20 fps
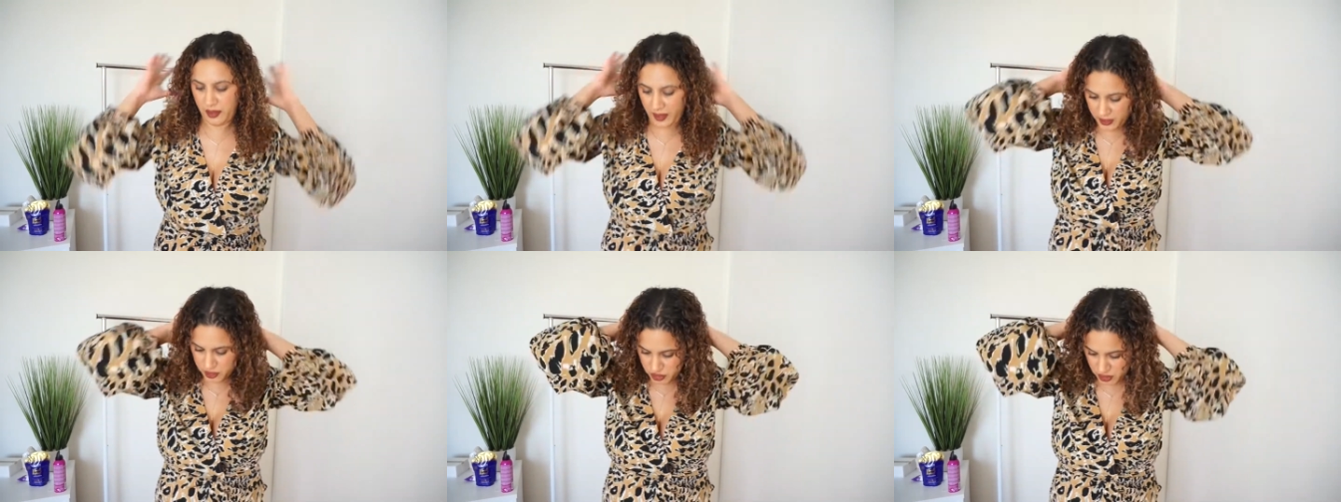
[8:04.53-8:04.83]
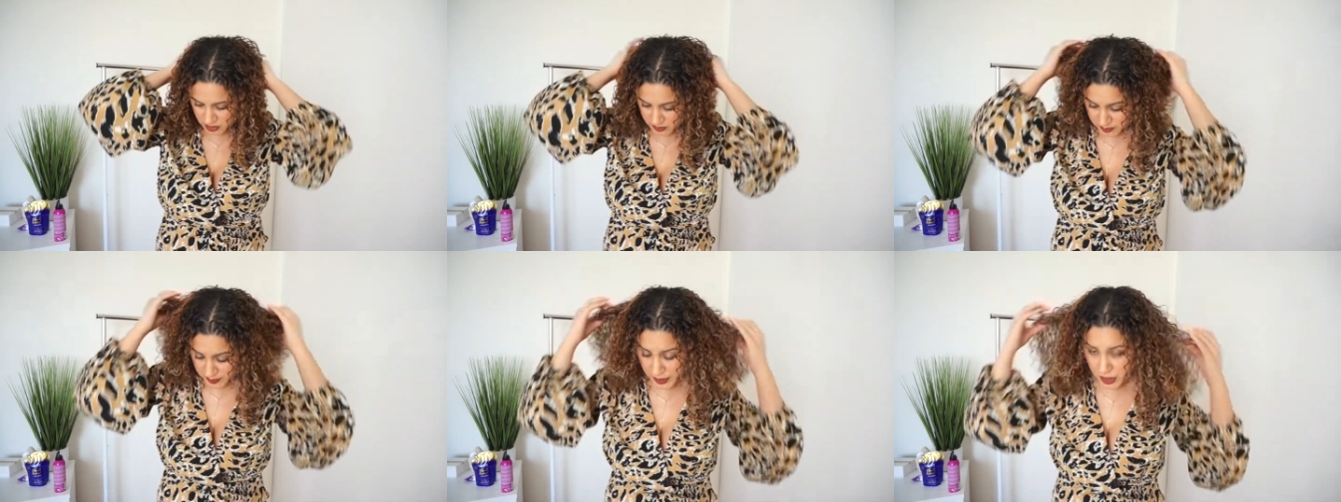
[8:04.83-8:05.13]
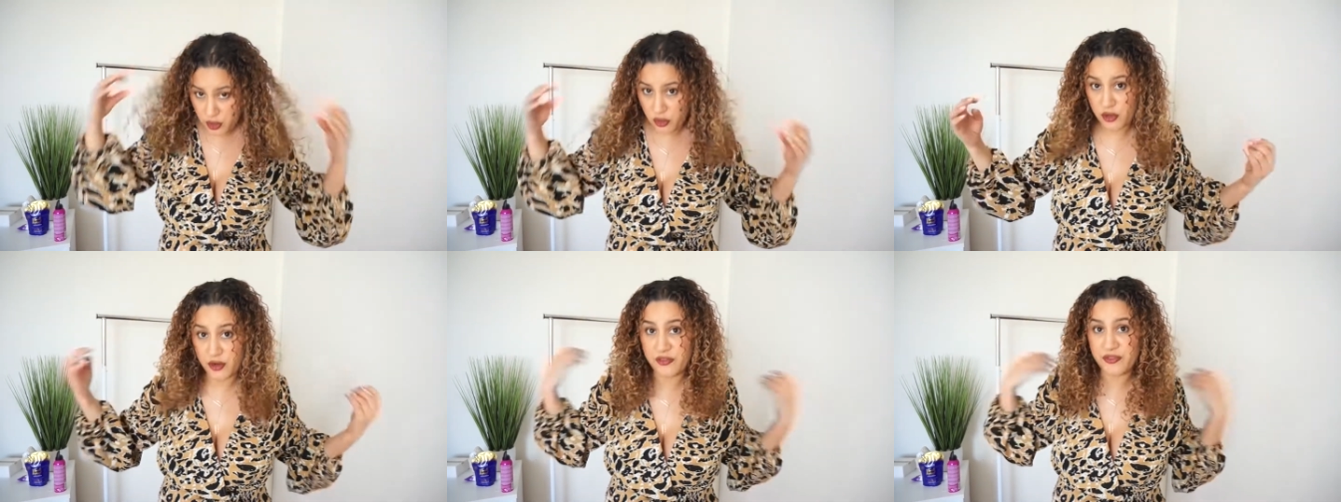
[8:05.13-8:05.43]
like just
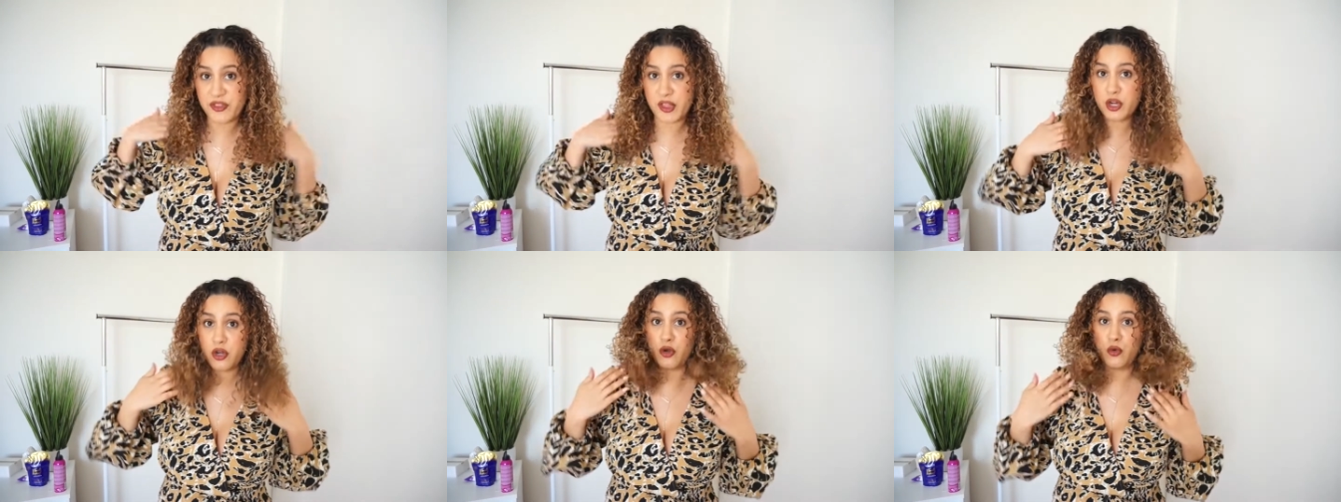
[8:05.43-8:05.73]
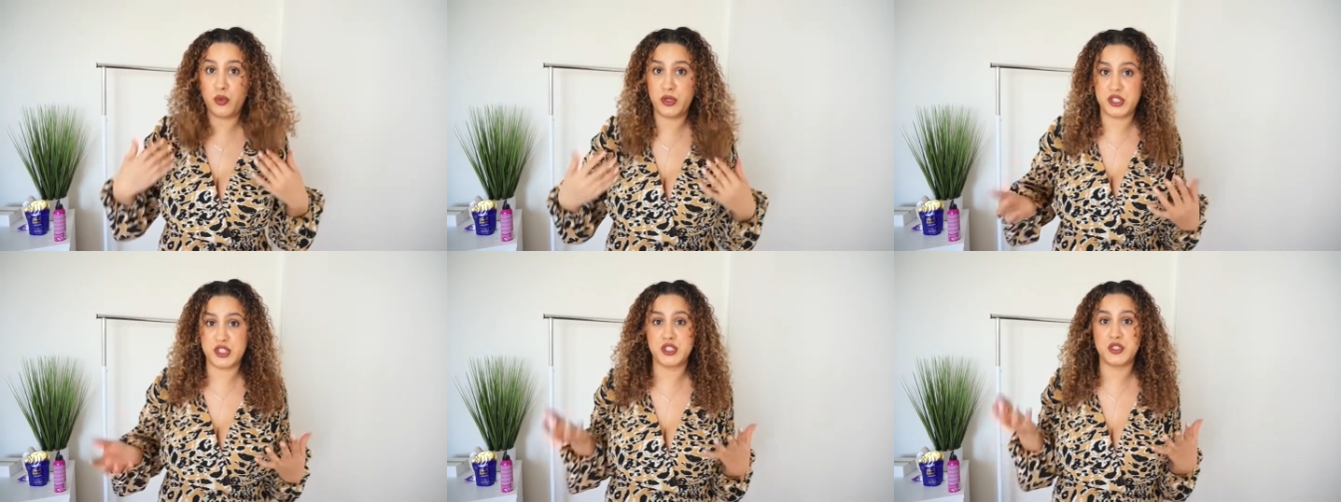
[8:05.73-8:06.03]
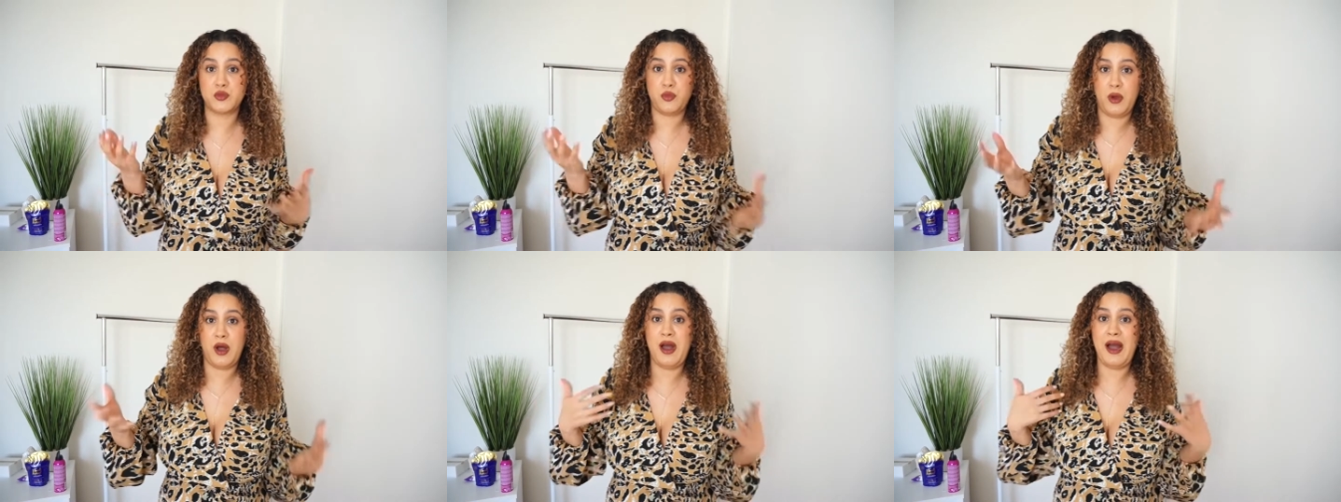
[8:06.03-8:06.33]
bigger and thicker, which
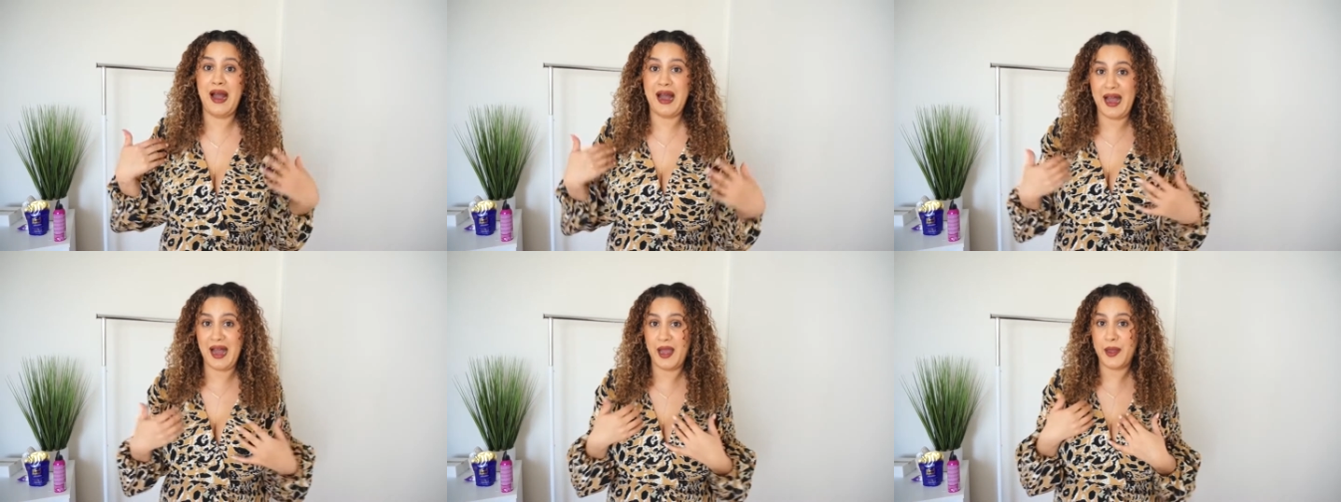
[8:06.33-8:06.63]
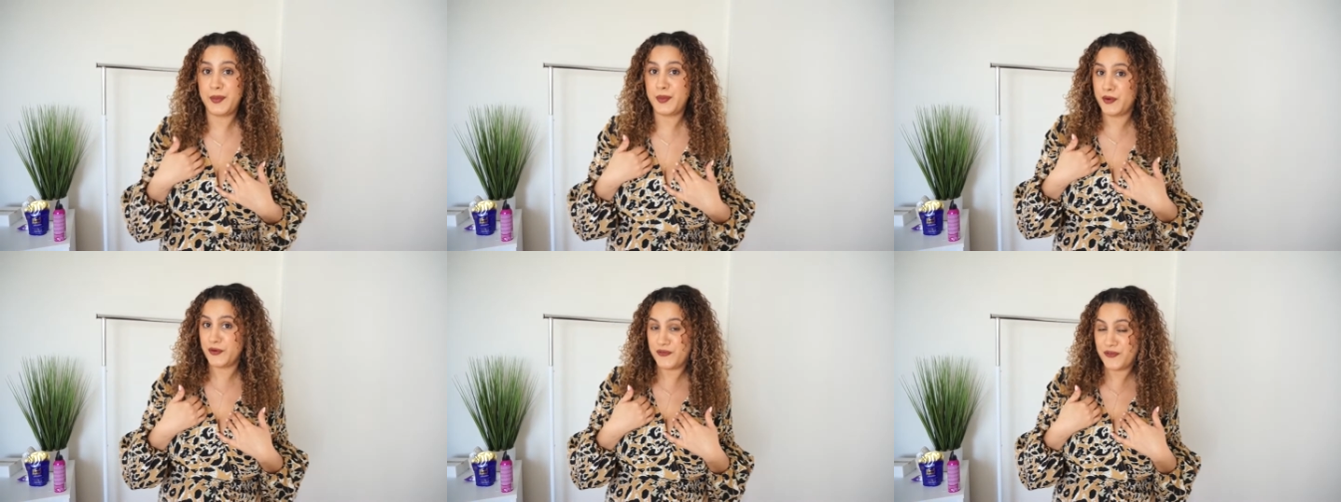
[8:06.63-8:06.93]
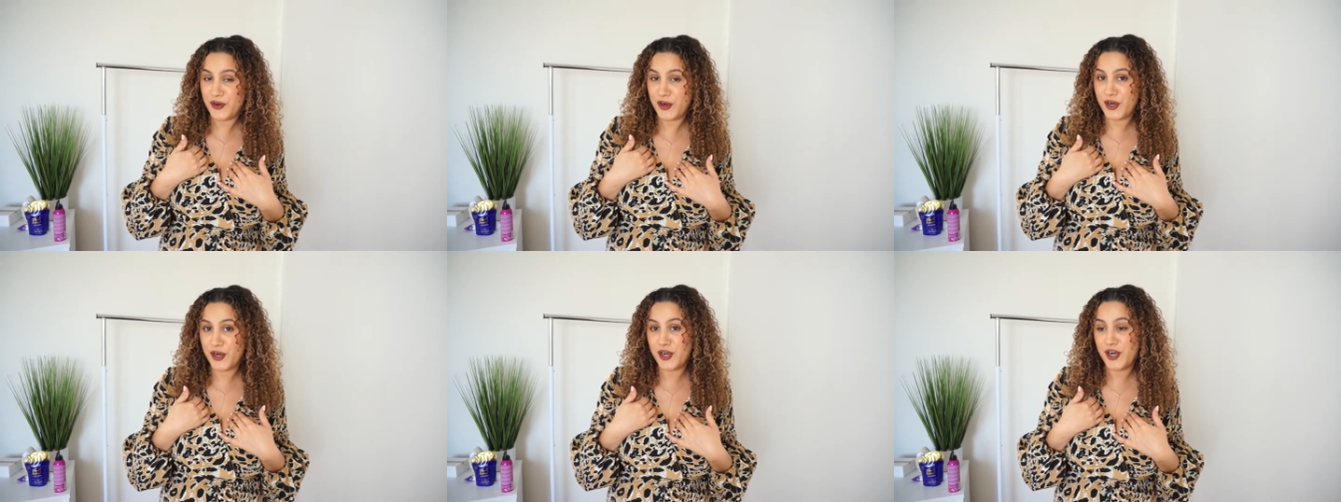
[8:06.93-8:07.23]
is what I
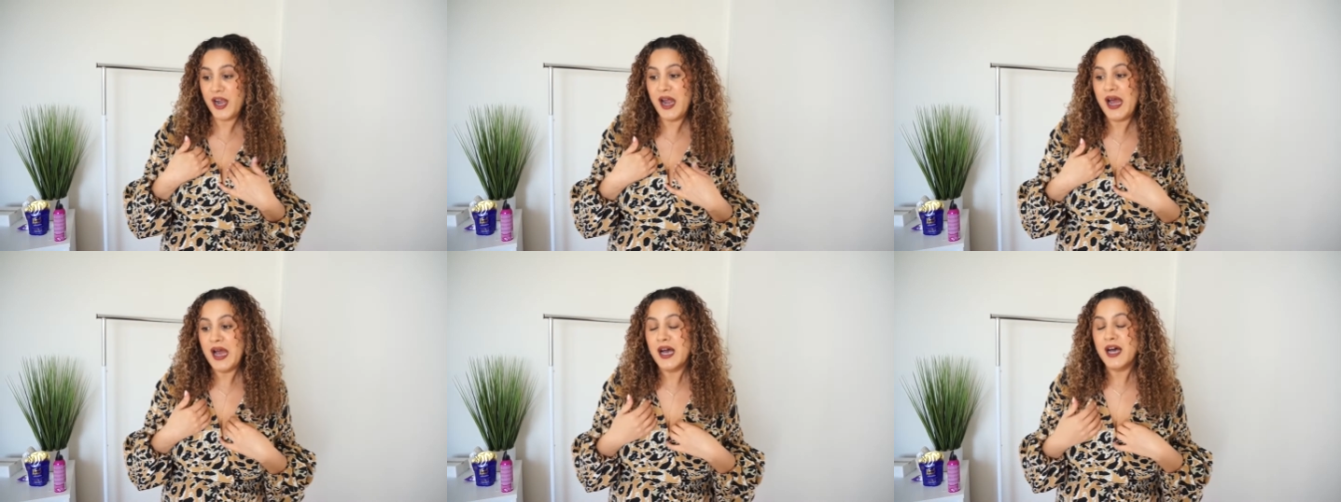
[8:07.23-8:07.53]
prefer.